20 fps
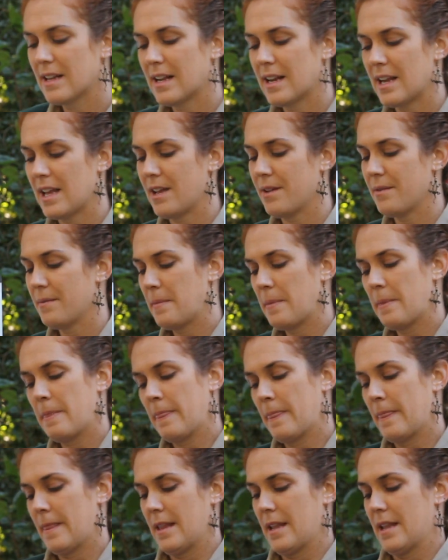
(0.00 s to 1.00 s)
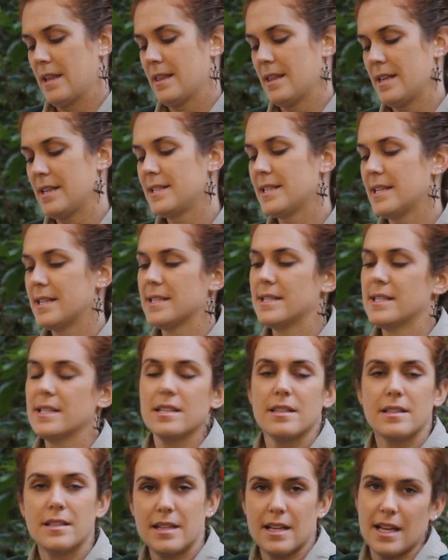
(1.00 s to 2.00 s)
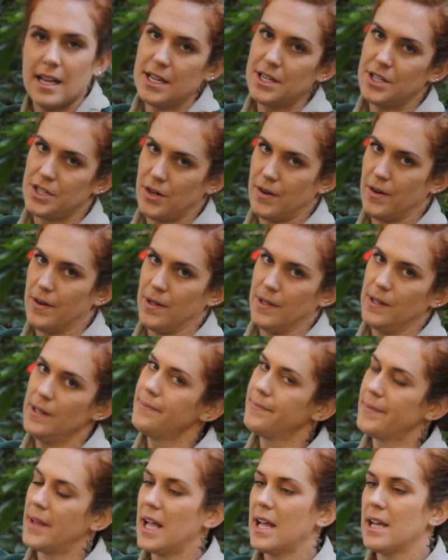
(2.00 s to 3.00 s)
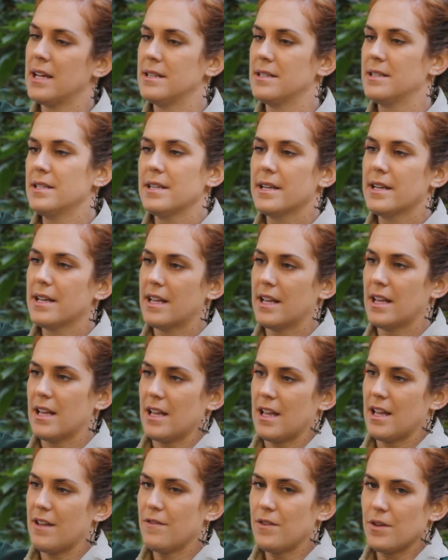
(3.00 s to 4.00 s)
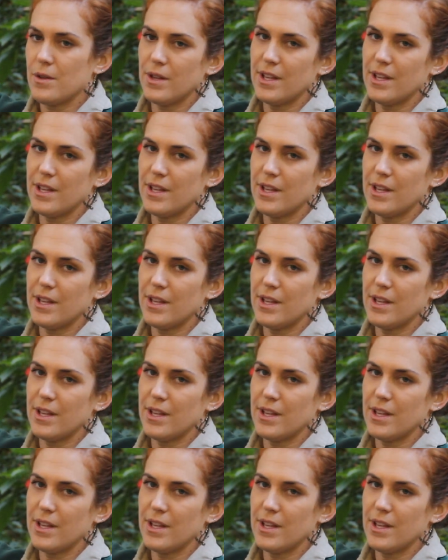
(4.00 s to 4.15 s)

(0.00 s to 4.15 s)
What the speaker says: now this is a turtle, and if you